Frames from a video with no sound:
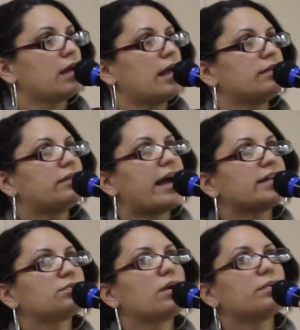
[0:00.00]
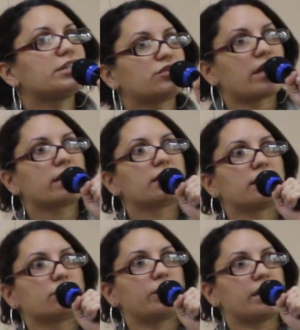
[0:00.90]
And that's what we're
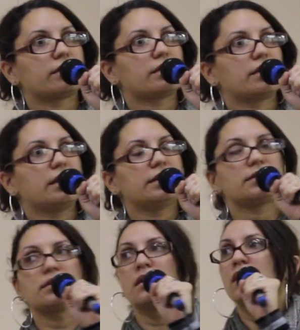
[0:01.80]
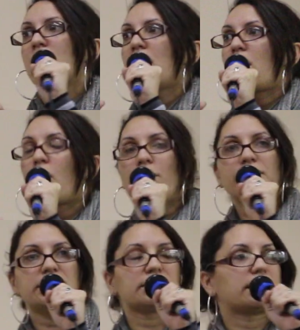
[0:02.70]
struggling with, is
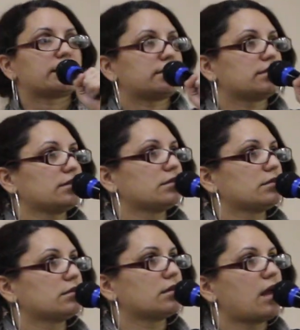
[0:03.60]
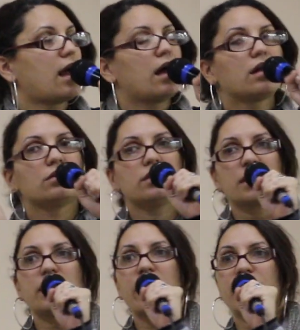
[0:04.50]
hopelessness. Look
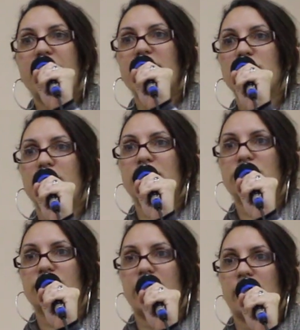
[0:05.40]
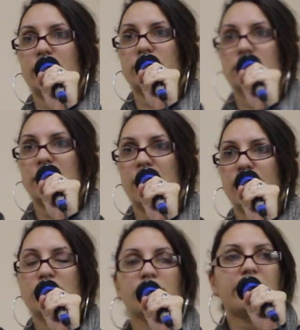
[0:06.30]
at our graduation rate here
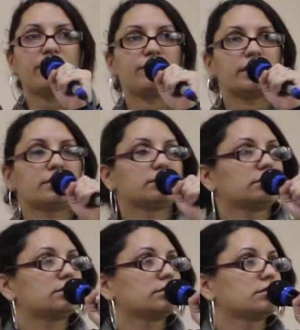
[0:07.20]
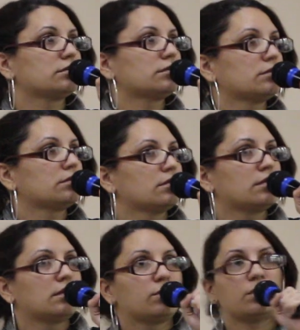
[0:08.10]
in New Bedford.
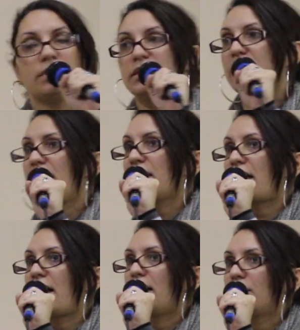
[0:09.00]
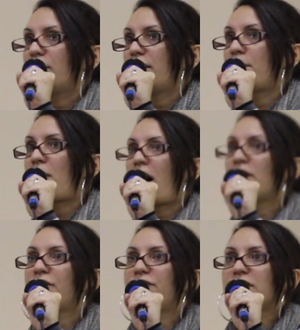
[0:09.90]
Would we say that we're a
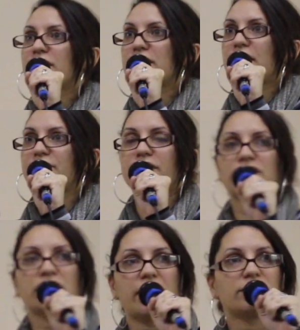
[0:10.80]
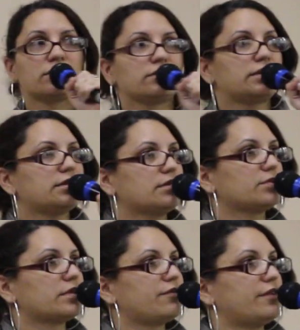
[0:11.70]
model for successful educational systems
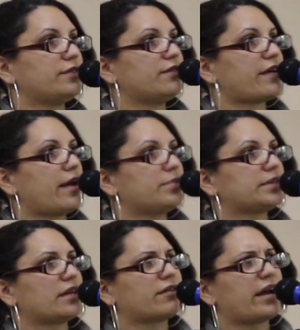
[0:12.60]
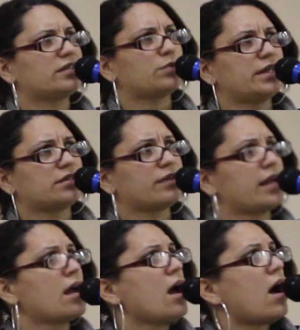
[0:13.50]
with a 55% graduation
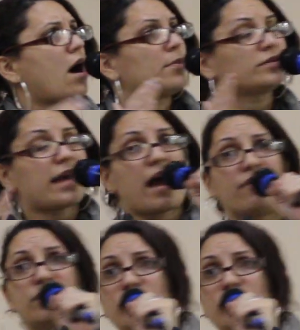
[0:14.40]
rate? Almost half